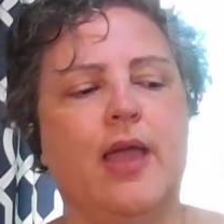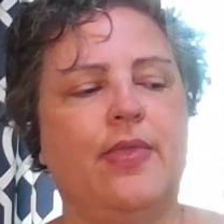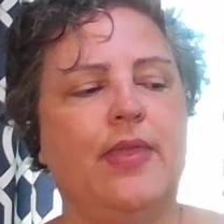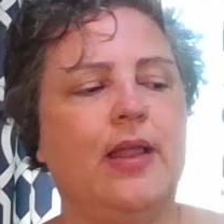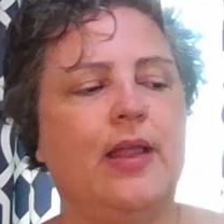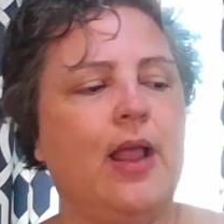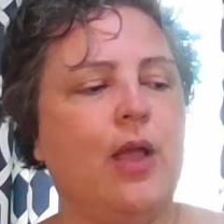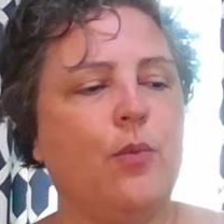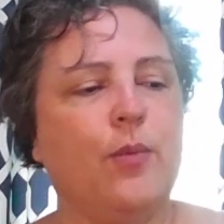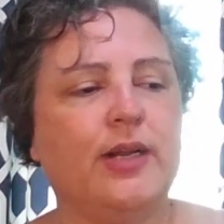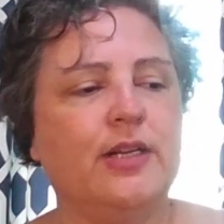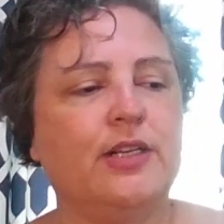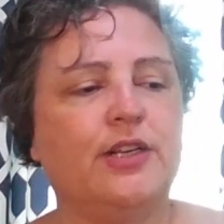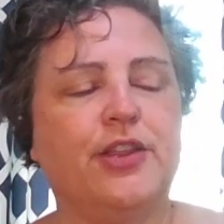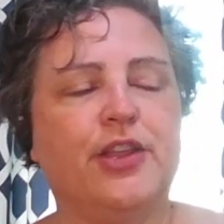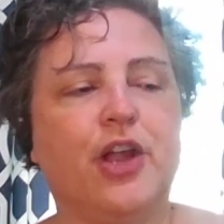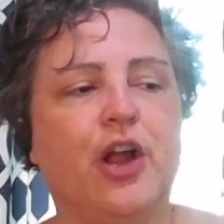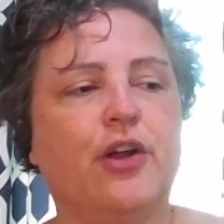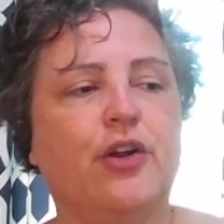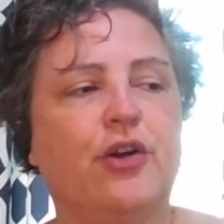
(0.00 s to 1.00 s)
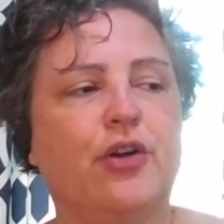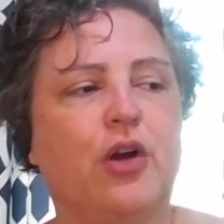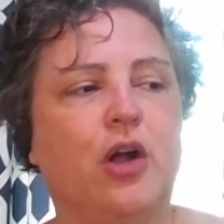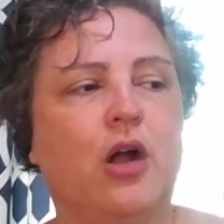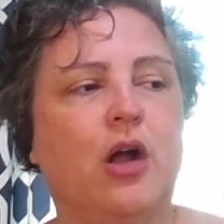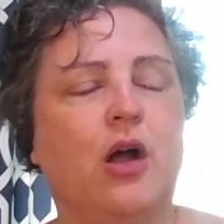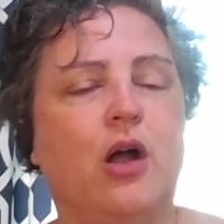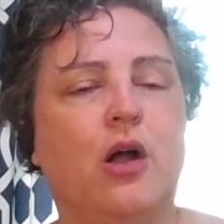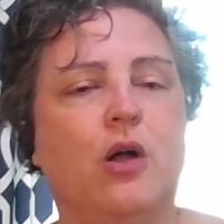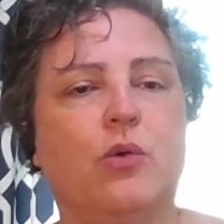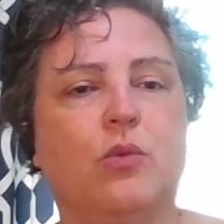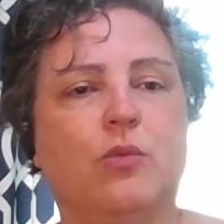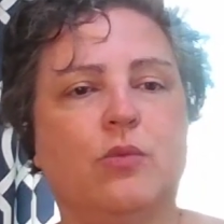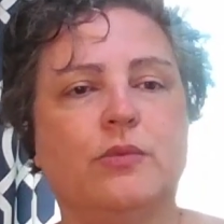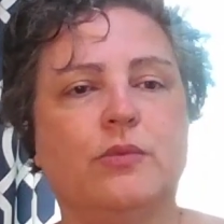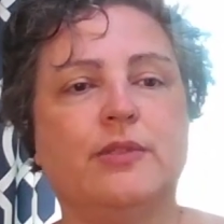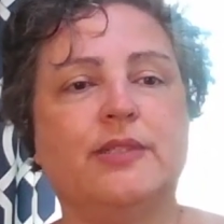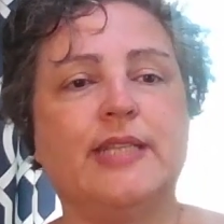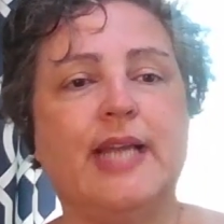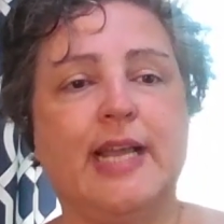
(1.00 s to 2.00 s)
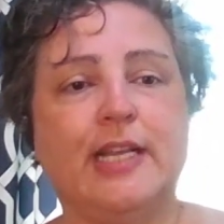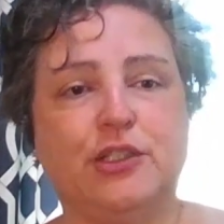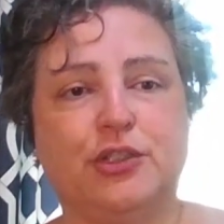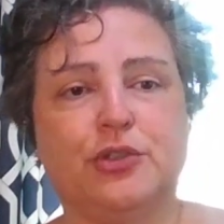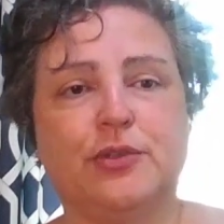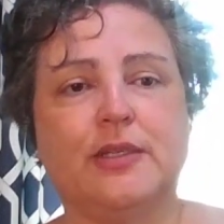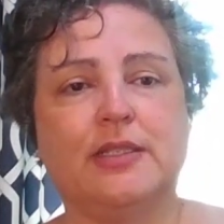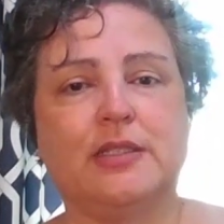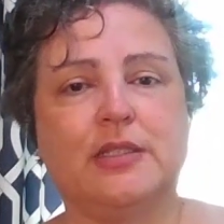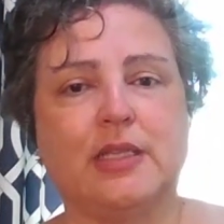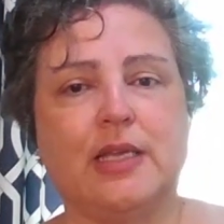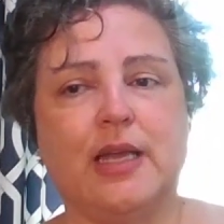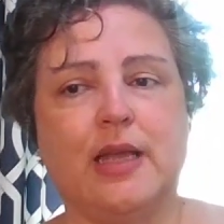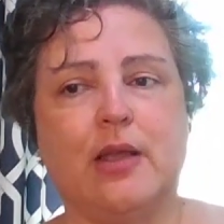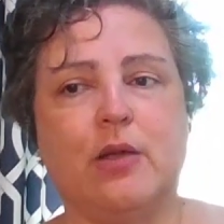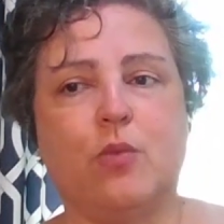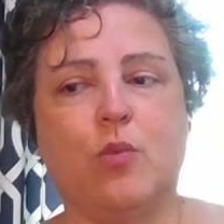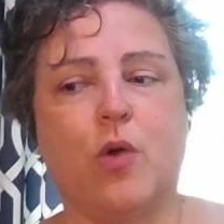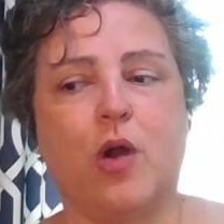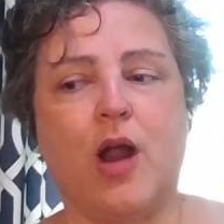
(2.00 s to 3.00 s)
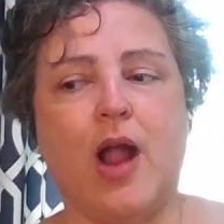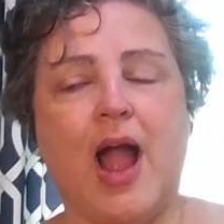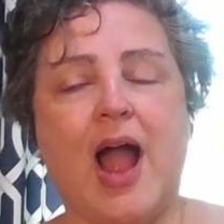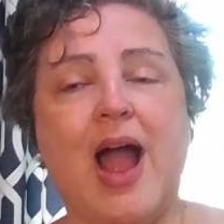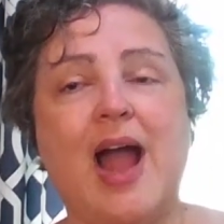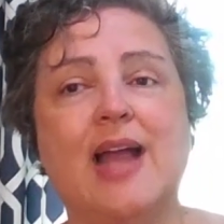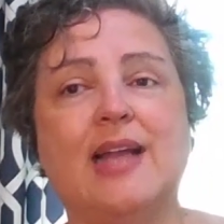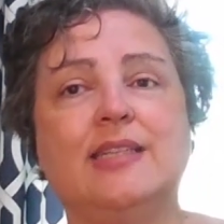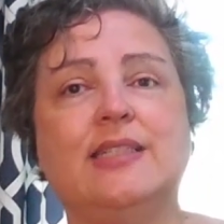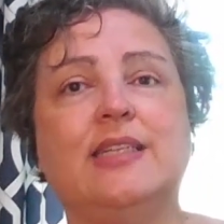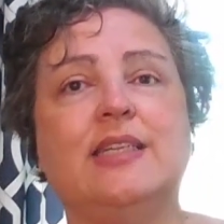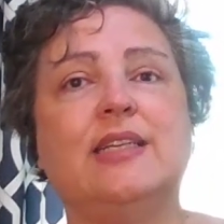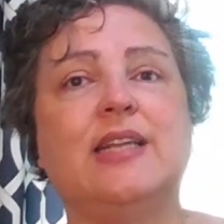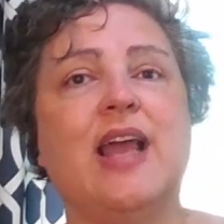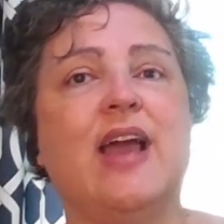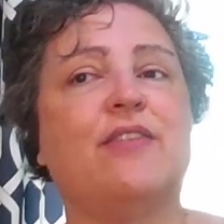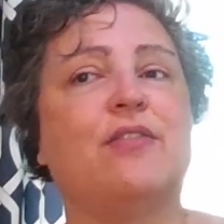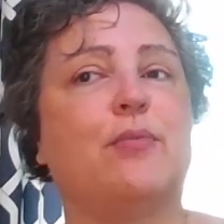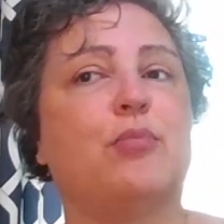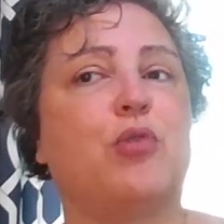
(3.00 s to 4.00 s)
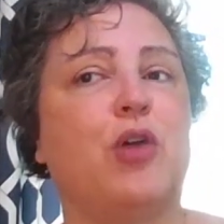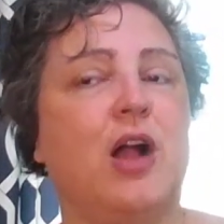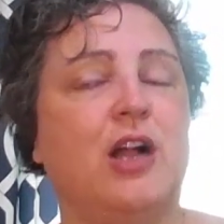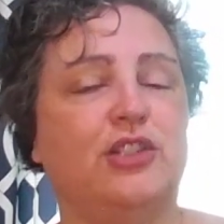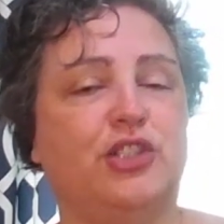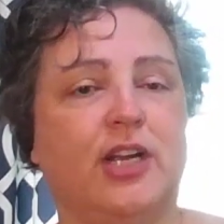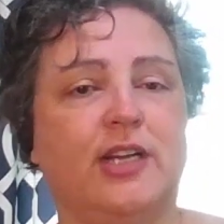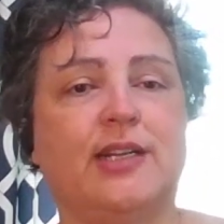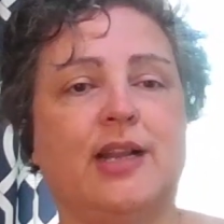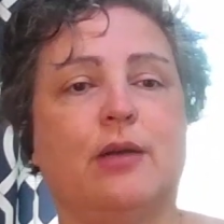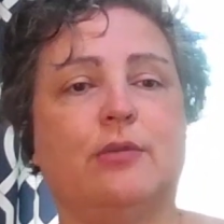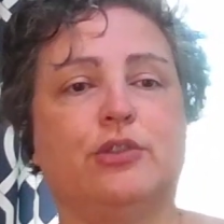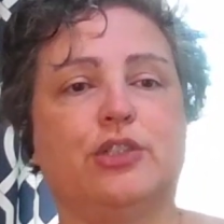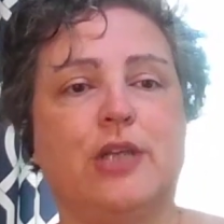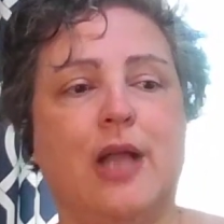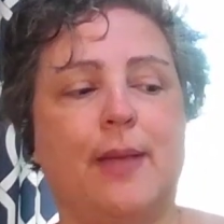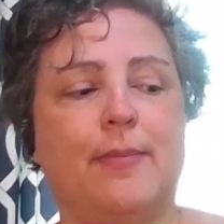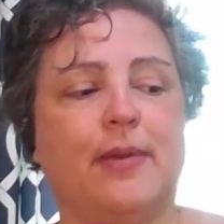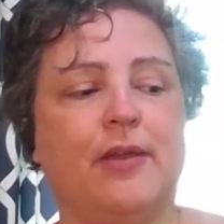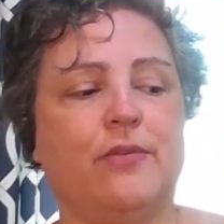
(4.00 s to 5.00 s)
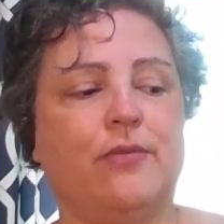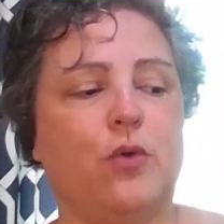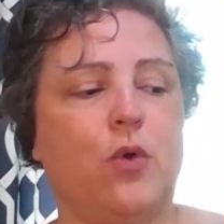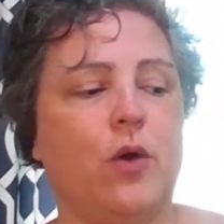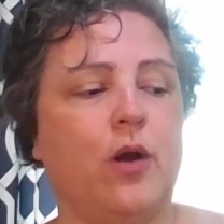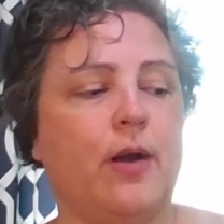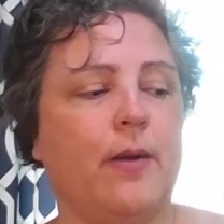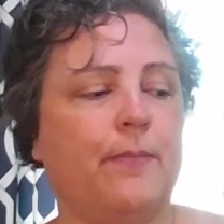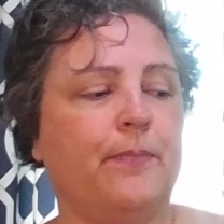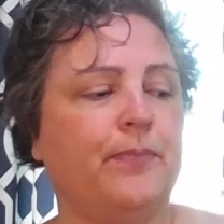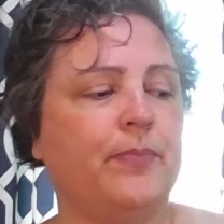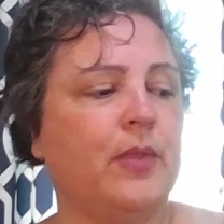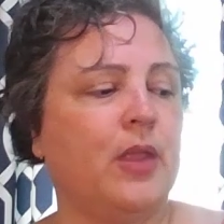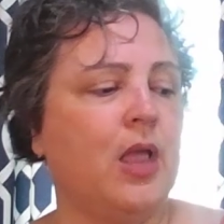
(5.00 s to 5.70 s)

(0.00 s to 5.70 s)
then I went into the yarn crawl dangerously where I didn't have a project I was shopping for.